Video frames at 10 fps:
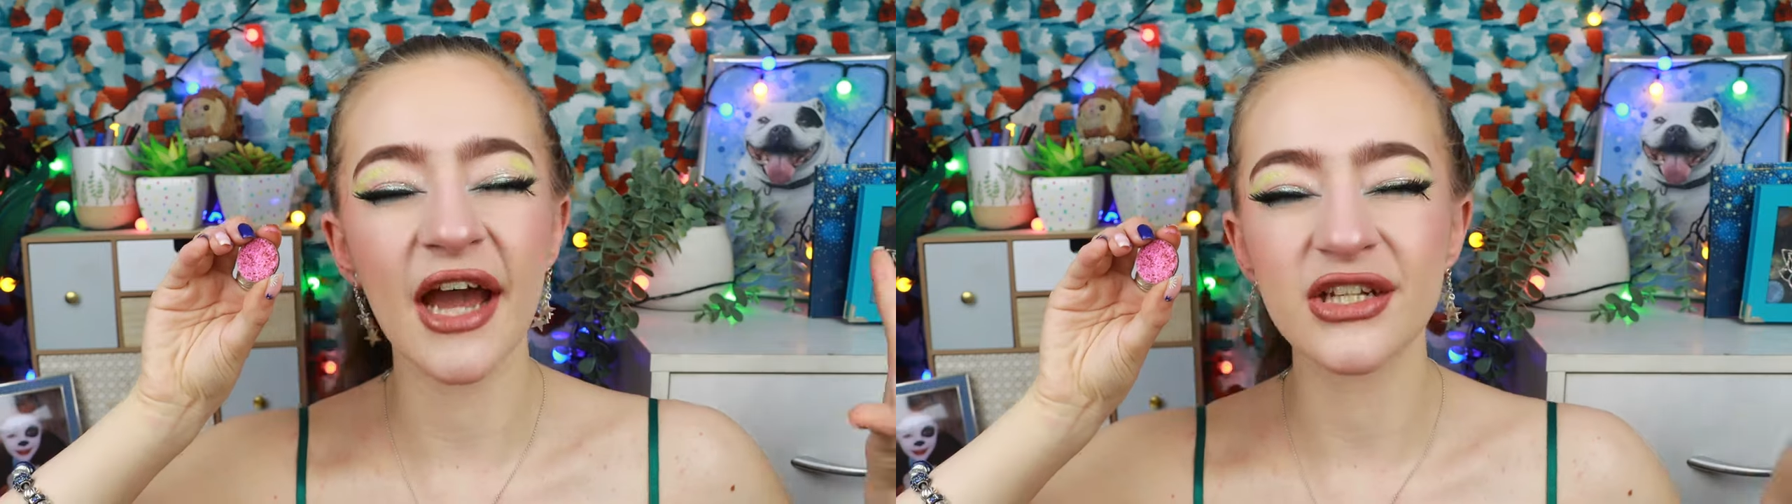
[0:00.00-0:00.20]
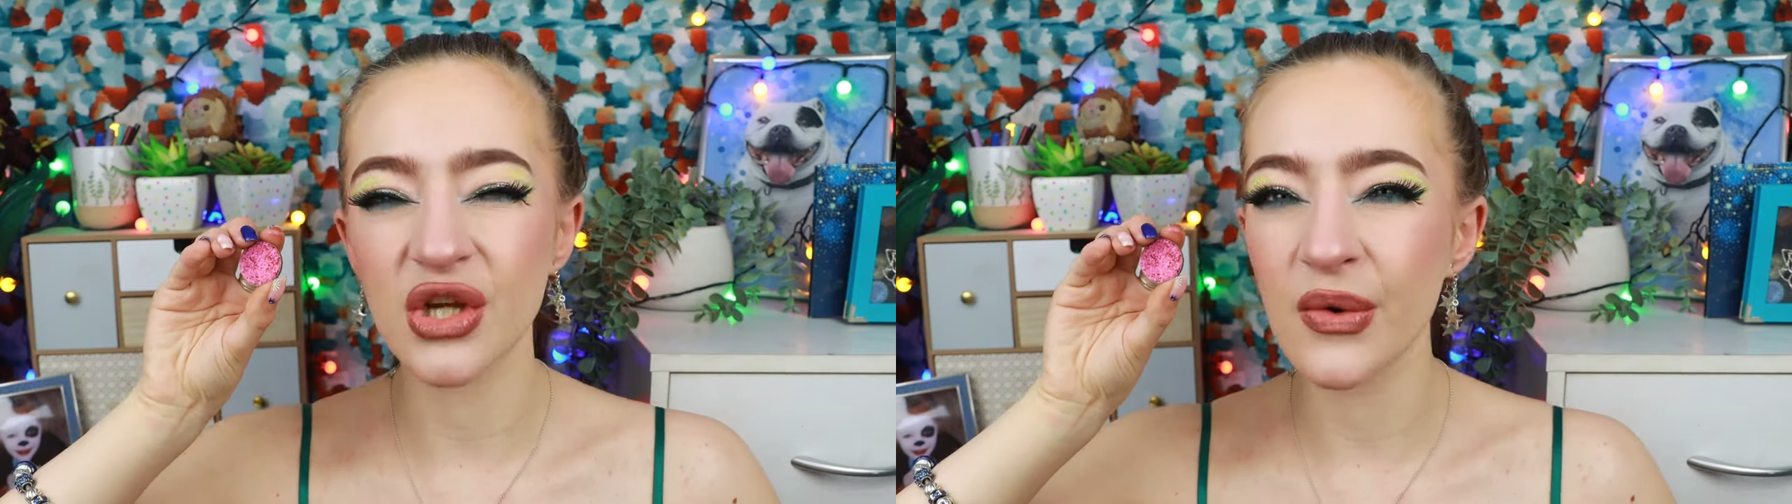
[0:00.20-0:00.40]

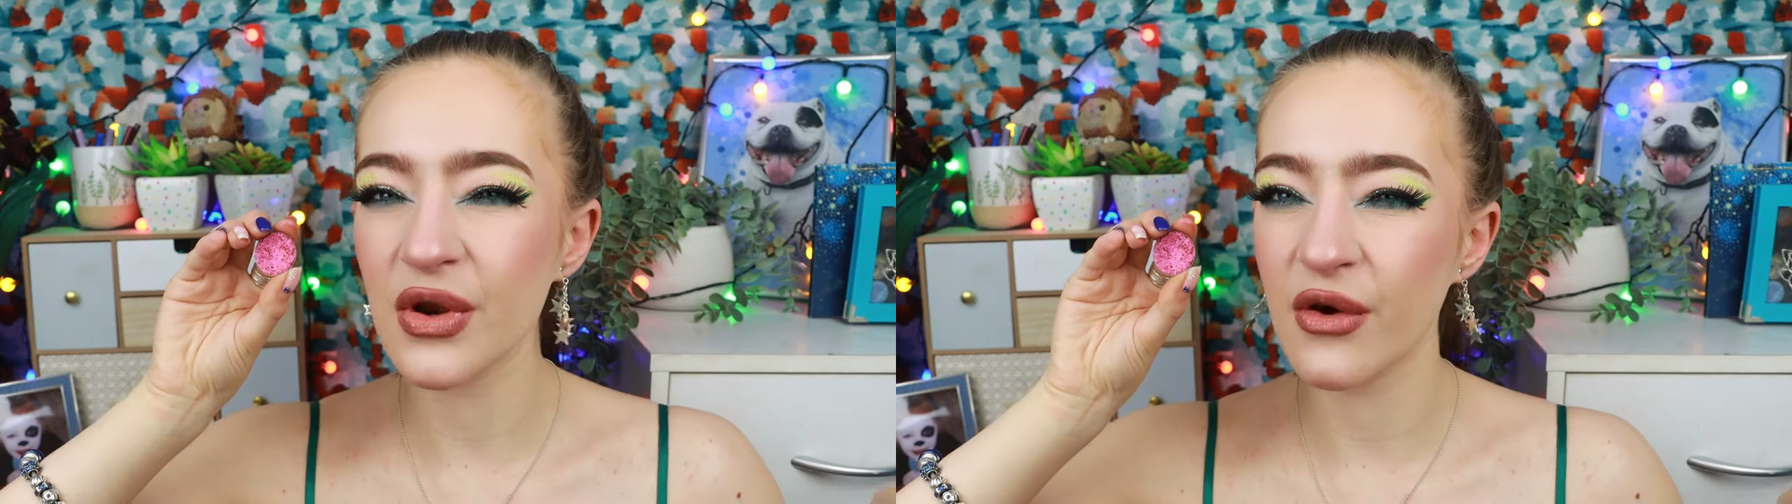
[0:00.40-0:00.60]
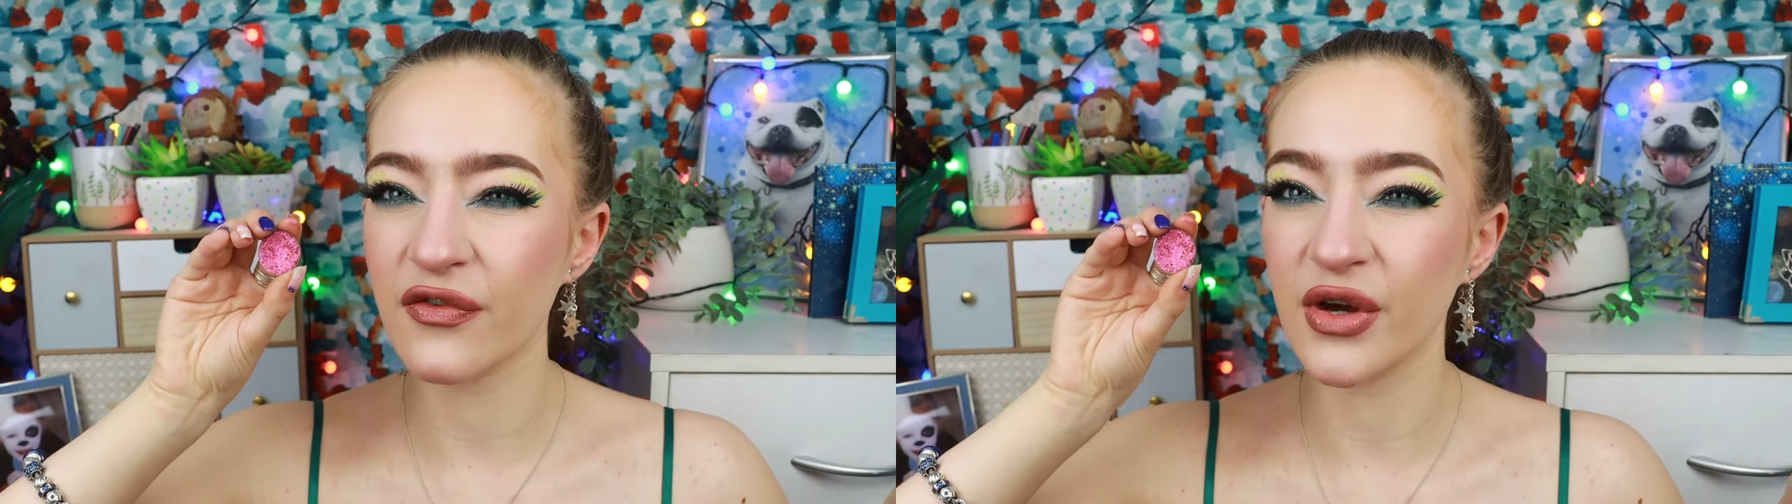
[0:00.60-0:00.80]
I don't
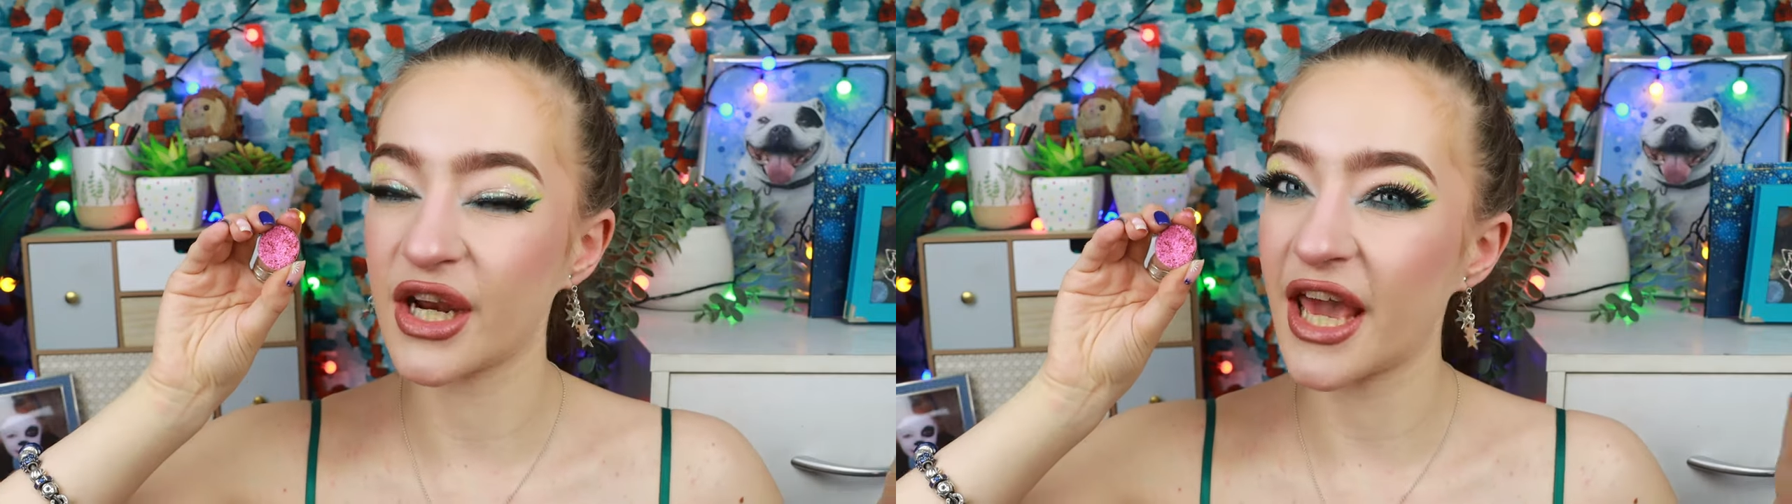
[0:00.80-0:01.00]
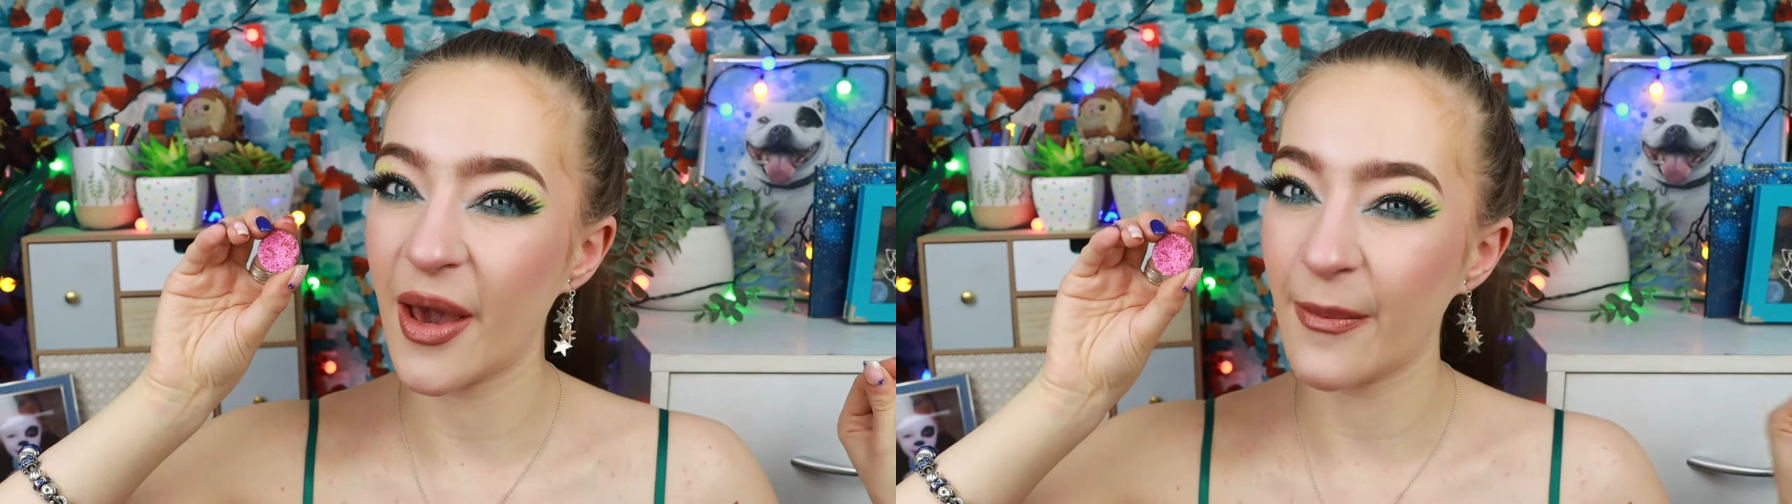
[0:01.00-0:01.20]
know if we're
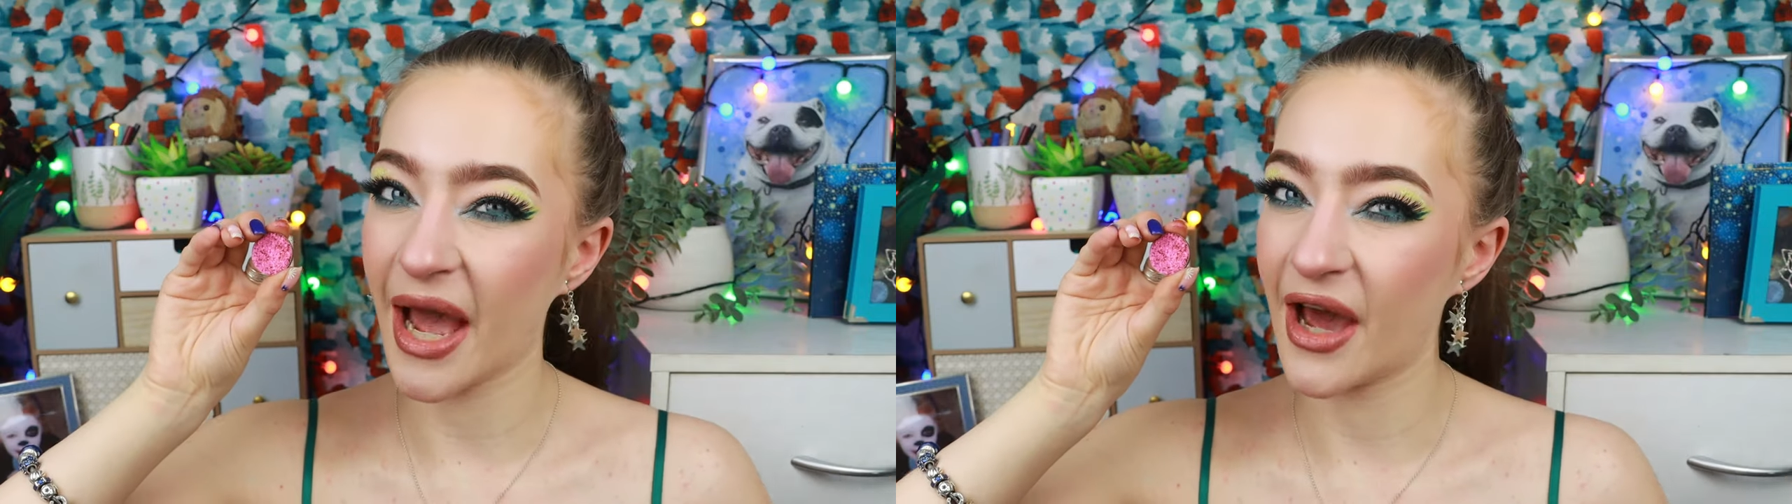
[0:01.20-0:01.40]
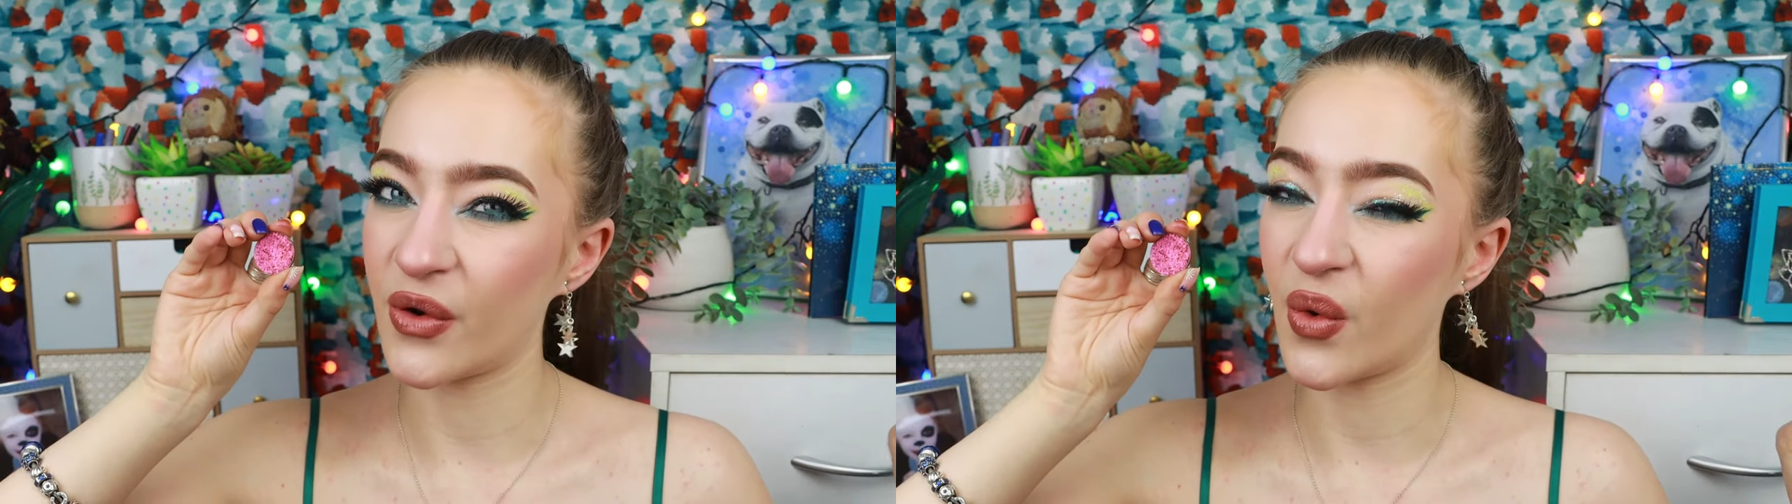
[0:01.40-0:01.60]
going to hit
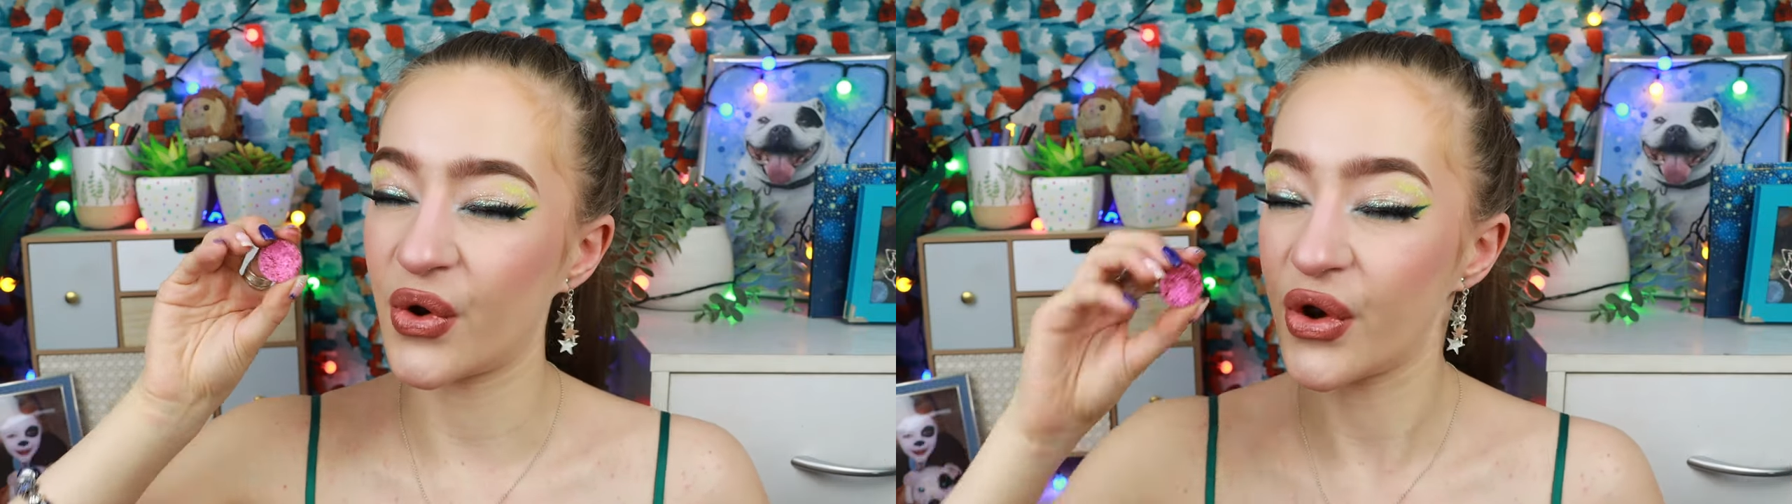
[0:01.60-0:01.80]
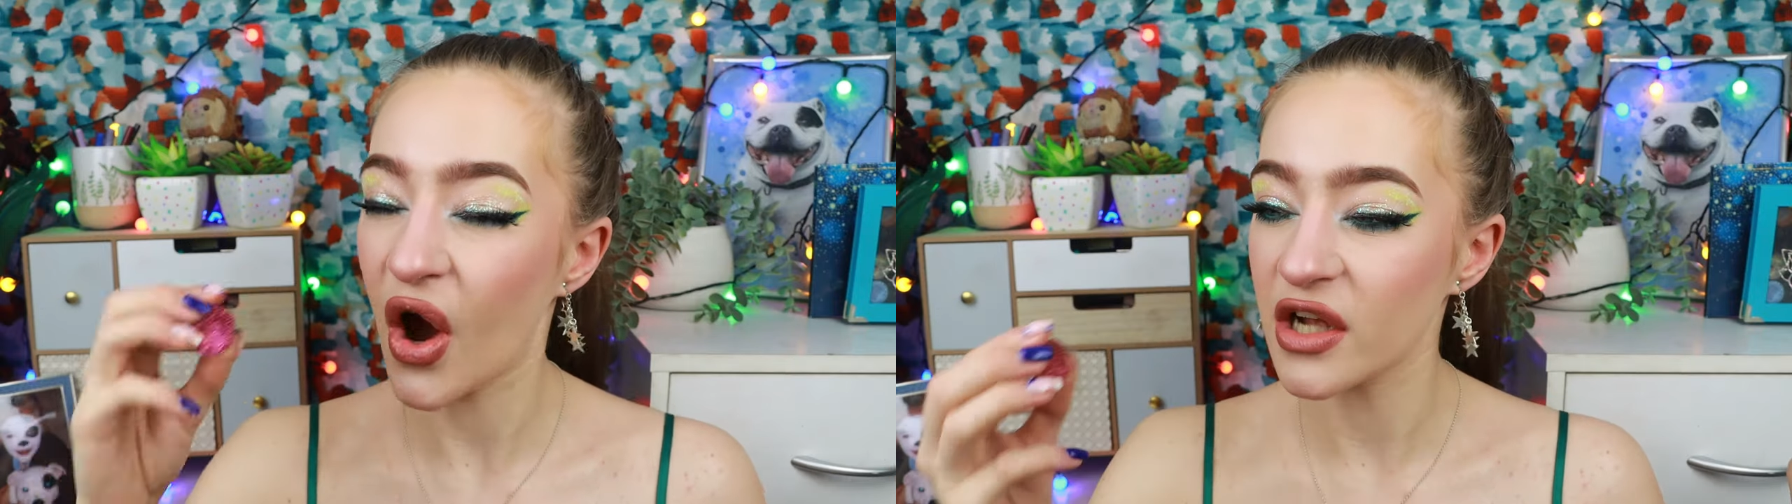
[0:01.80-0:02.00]
pan or
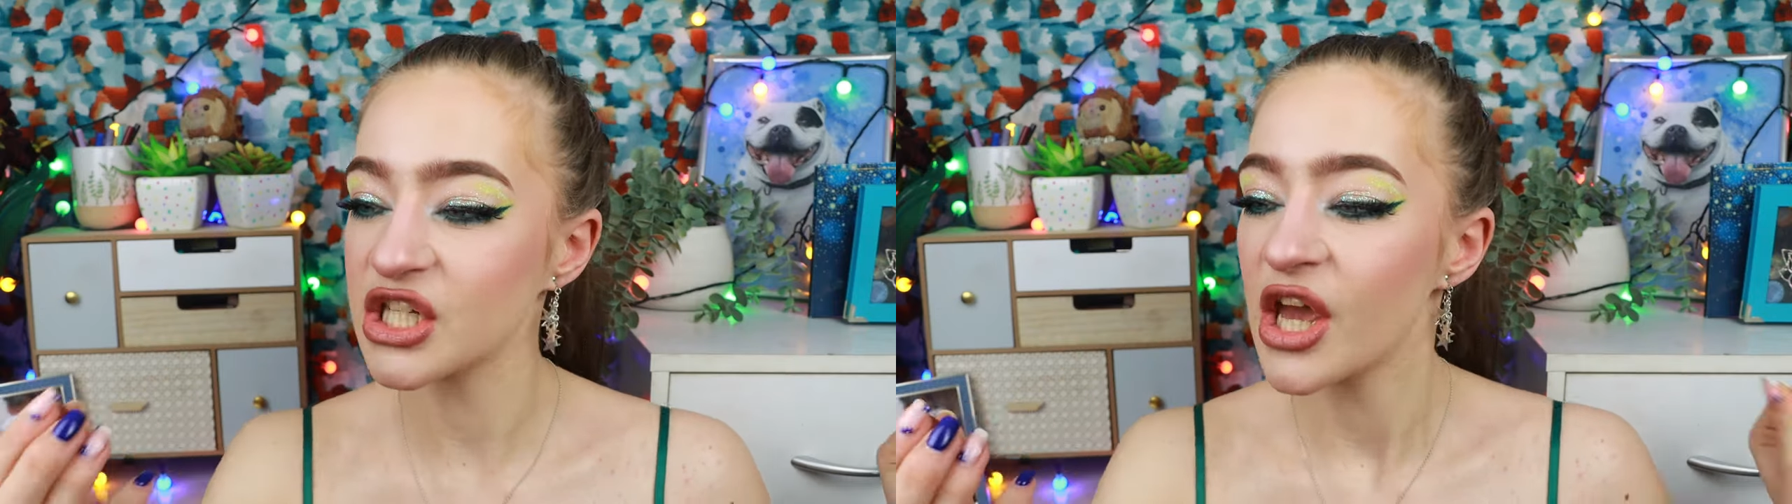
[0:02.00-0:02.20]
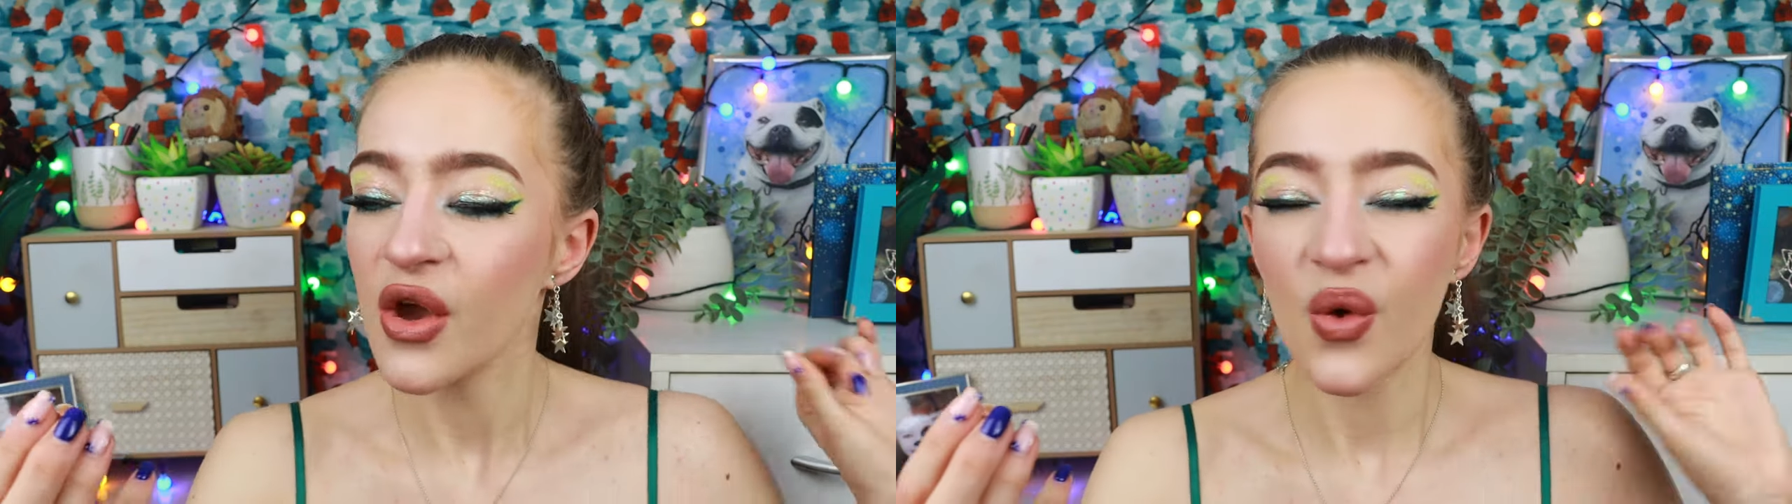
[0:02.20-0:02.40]
not.